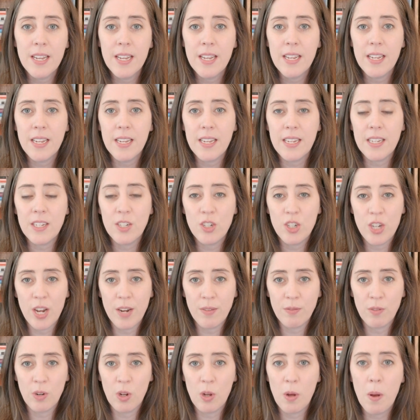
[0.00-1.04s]
in
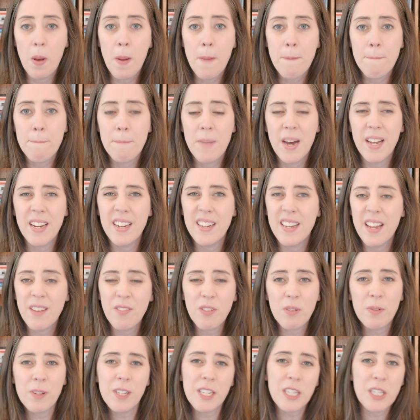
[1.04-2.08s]
general, but it never
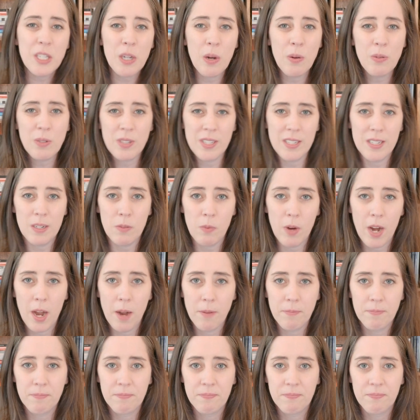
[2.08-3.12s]
really goes anywhere.